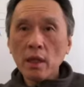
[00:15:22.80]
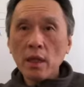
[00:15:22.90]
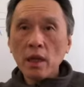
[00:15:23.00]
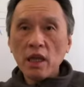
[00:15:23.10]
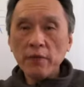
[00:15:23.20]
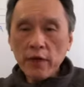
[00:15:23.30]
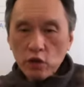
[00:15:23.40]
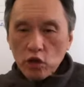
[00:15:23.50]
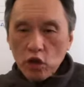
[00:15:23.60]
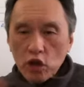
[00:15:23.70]
if I
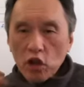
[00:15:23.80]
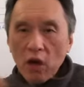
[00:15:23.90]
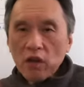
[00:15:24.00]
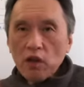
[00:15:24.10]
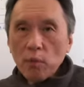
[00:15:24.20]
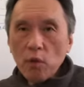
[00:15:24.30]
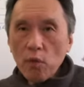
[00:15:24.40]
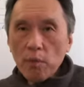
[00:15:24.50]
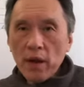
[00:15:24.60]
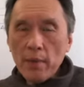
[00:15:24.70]
do not know how to move
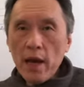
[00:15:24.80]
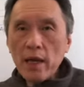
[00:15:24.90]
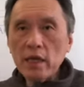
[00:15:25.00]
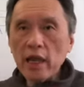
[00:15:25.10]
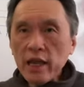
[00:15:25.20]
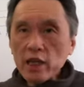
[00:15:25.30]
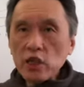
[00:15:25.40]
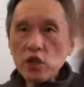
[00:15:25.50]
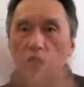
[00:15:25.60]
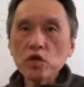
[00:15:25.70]
my body, I can
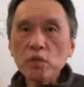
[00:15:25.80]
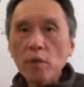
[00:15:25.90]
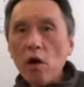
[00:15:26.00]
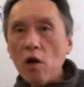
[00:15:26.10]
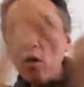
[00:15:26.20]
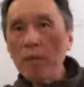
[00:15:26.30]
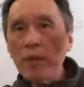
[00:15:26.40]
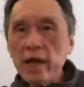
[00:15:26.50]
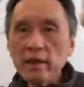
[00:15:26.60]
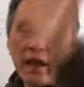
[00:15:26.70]
use all
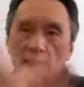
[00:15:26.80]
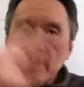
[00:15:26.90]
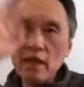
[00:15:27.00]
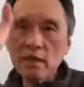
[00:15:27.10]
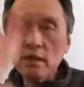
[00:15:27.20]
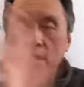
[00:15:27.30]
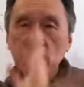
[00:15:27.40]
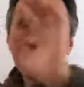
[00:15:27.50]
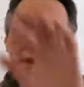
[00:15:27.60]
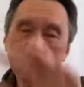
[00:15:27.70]
my techniques.
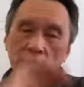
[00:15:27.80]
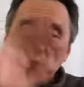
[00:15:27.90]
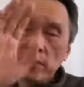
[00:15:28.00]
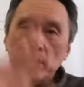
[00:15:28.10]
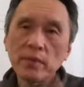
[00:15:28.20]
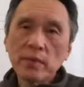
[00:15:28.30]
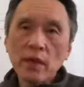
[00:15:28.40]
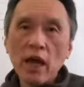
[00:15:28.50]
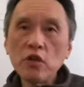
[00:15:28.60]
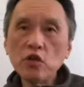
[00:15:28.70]

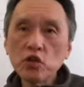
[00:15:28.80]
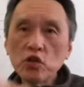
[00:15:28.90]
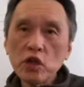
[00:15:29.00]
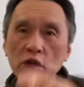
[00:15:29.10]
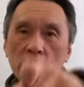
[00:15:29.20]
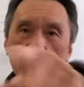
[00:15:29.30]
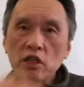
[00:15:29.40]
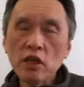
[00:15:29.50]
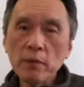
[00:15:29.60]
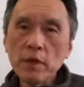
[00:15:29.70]
Are you sure you can
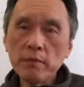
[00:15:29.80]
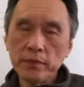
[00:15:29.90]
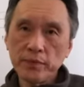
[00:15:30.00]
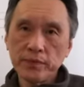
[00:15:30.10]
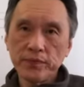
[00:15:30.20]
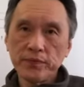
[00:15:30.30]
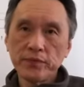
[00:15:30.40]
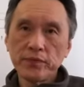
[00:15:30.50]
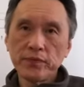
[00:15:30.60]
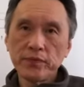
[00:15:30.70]
stop him?
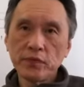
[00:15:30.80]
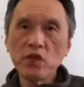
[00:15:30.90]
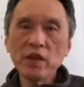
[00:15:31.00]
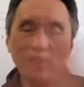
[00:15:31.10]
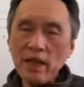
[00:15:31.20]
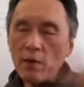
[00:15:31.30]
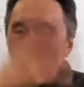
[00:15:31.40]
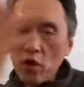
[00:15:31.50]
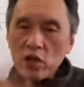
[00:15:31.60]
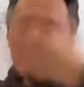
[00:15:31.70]
You can have
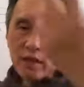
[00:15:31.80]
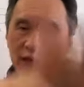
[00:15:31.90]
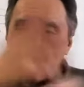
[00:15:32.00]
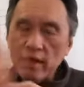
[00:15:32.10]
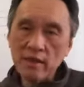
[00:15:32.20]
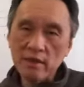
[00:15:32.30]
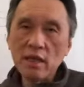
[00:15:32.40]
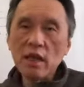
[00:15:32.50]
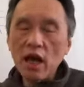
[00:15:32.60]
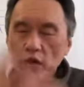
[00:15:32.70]
all your techniques.
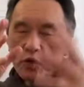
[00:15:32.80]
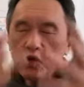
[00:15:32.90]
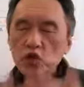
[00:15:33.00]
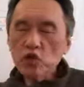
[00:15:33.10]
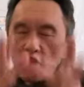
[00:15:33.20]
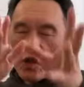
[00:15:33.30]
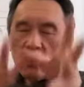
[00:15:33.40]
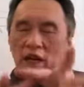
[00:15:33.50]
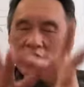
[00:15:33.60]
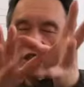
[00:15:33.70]
Are you sure you
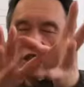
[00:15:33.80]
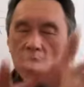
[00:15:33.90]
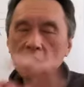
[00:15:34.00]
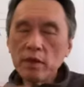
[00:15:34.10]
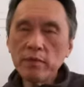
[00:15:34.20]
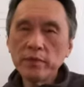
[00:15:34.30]
can stop him?